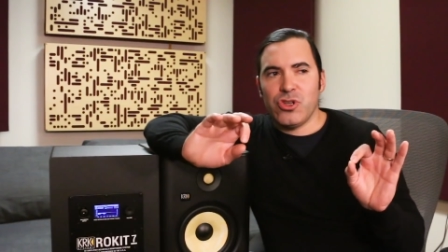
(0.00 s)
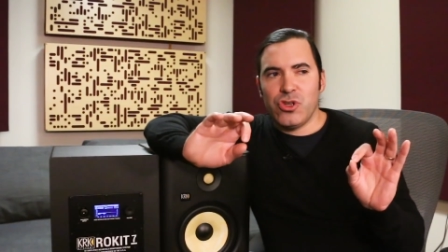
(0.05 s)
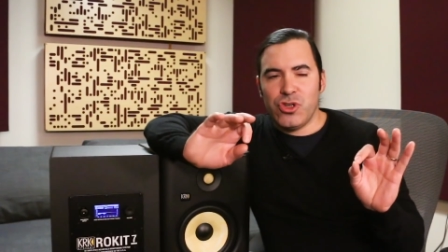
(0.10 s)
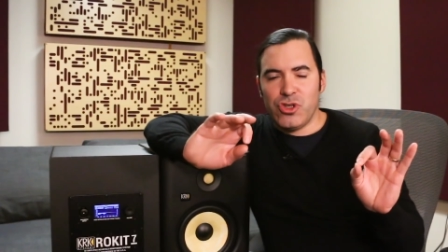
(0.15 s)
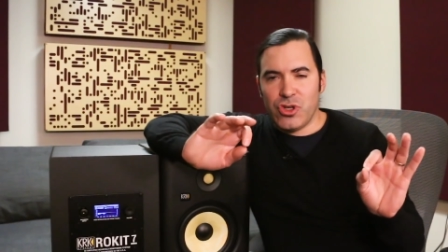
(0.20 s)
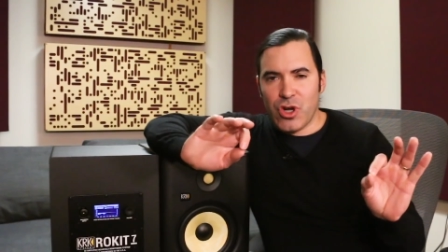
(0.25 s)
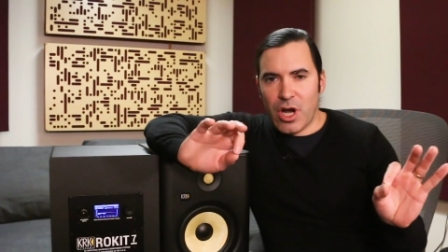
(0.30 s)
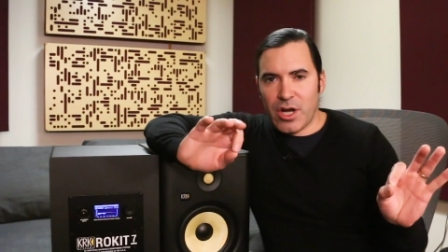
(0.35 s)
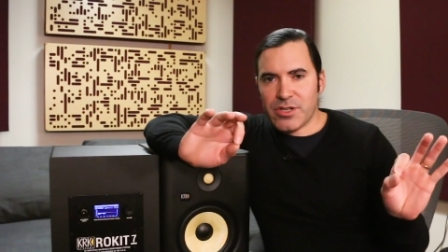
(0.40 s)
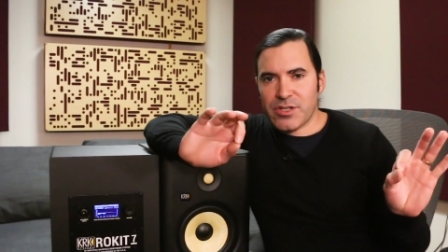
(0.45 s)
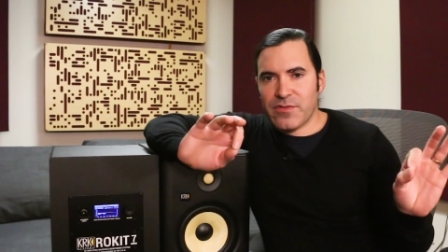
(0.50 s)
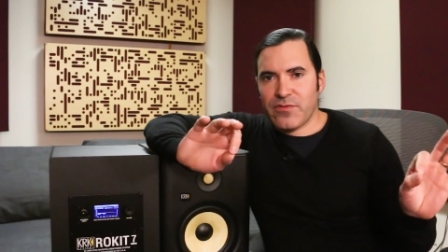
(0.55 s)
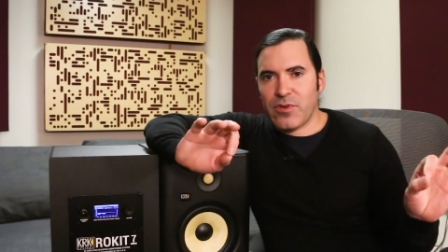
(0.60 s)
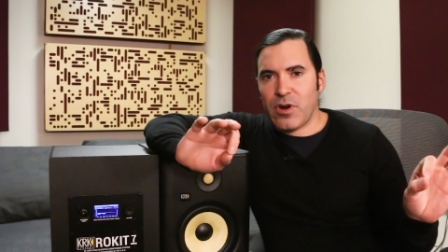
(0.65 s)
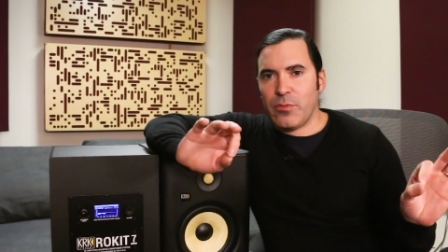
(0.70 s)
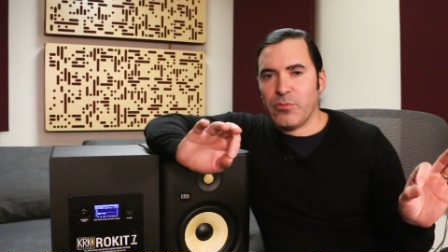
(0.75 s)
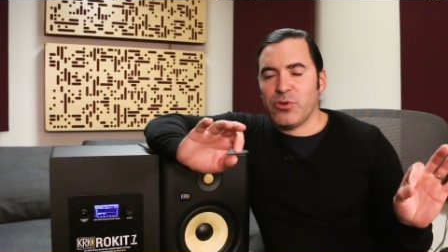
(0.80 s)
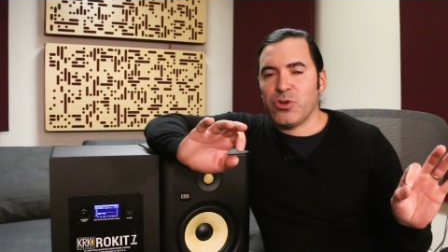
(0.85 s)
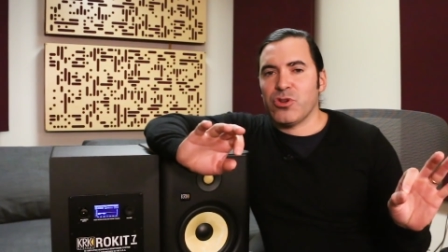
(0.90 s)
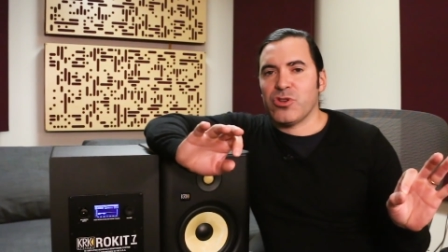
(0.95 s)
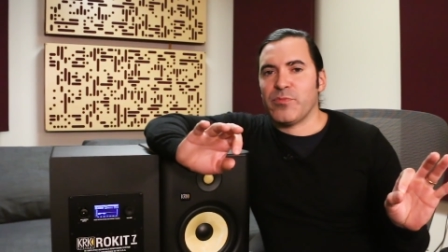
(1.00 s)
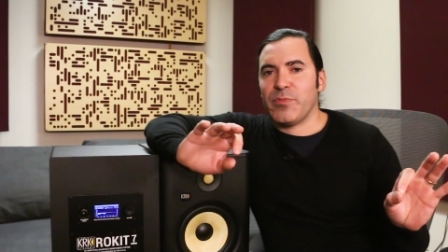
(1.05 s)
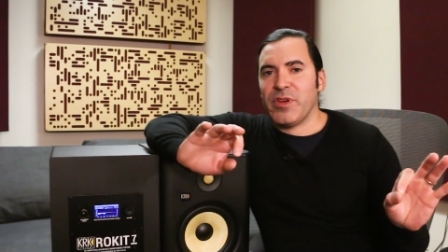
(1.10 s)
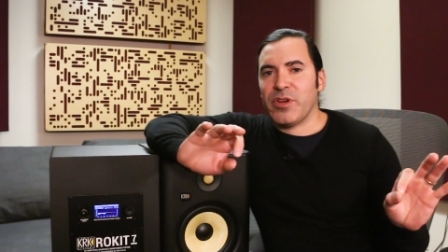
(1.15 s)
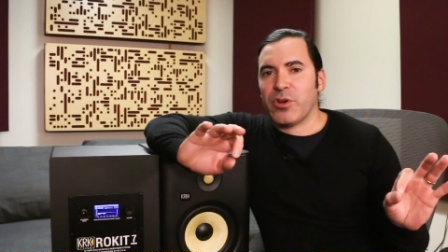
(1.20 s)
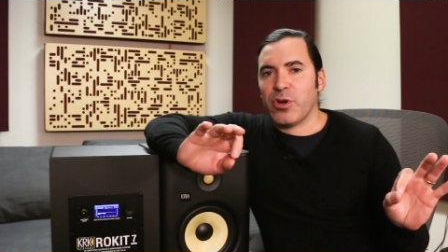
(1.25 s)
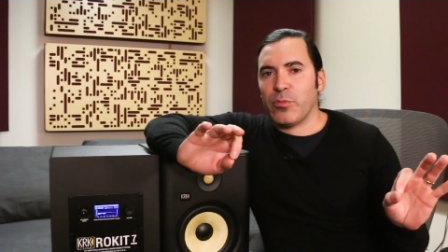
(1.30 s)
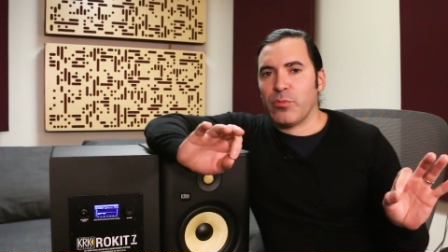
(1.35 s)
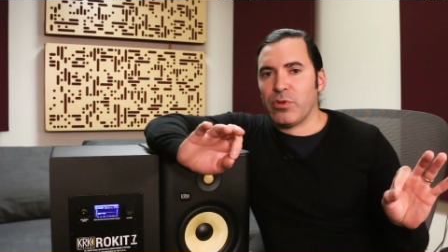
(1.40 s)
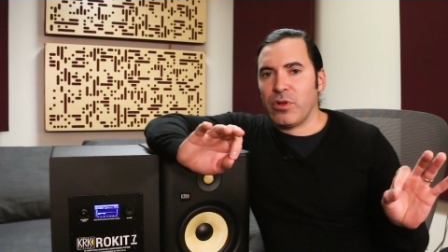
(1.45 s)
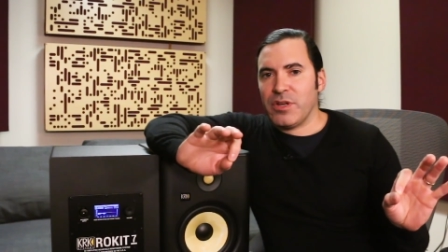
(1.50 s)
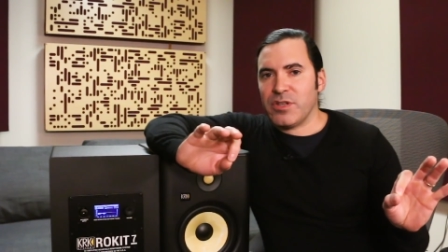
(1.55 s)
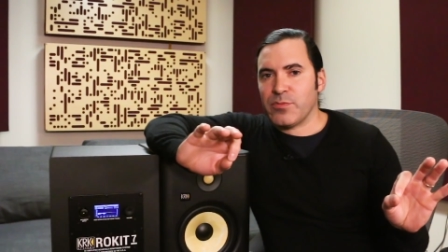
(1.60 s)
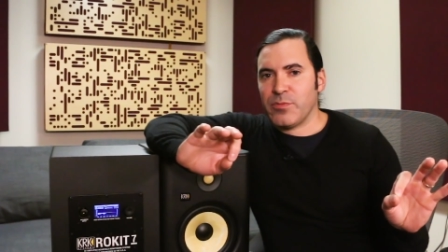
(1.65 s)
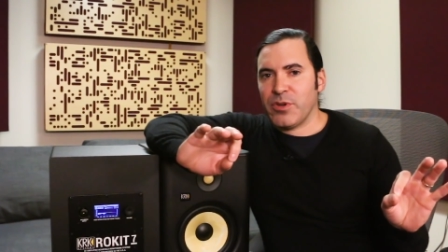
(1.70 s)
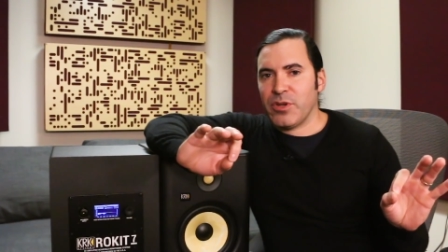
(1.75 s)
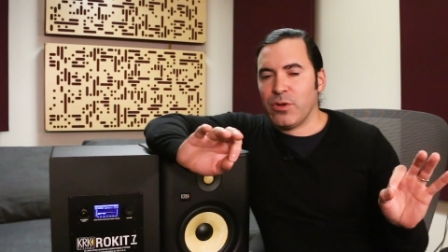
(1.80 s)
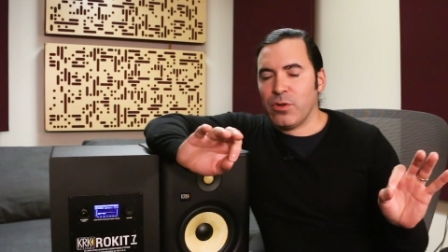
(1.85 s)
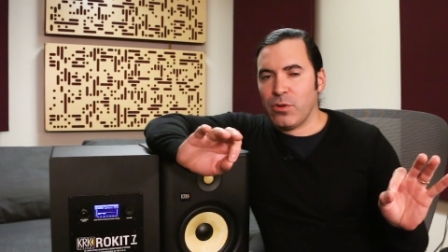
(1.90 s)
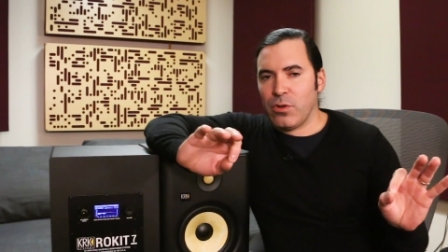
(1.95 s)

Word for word: just from your speaker placement